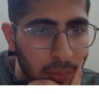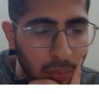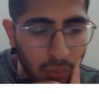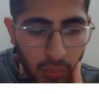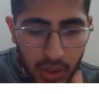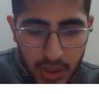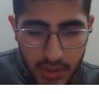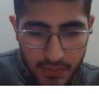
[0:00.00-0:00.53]

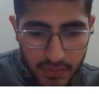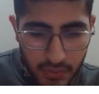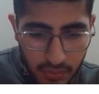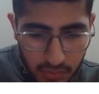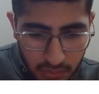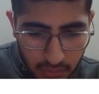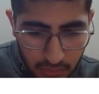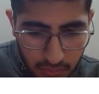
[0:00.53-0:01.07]
Why
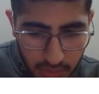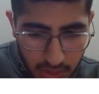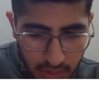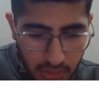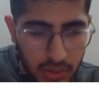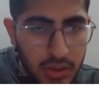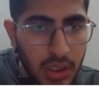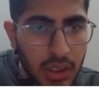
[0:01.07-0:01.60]
so? Why
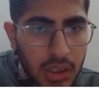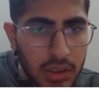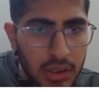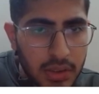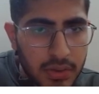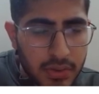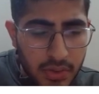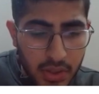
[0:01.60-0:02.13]
not
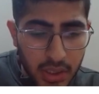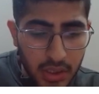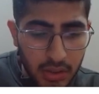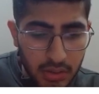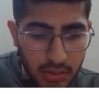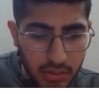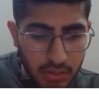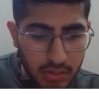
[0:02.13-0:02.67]
another
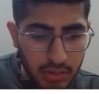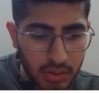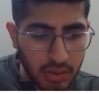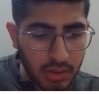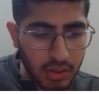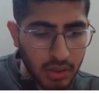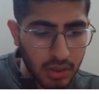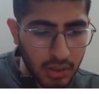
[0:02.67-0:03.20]
string?
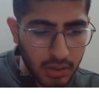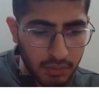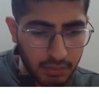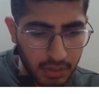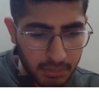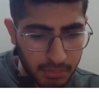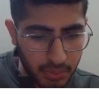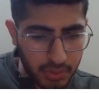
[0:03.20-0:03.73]
If
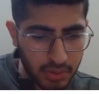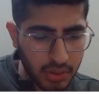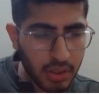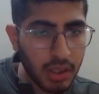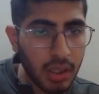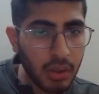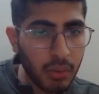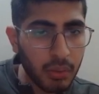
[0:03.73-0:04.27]
I put
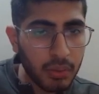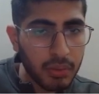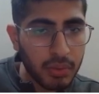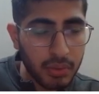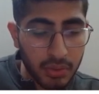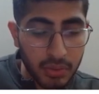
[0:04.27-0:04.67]
hello,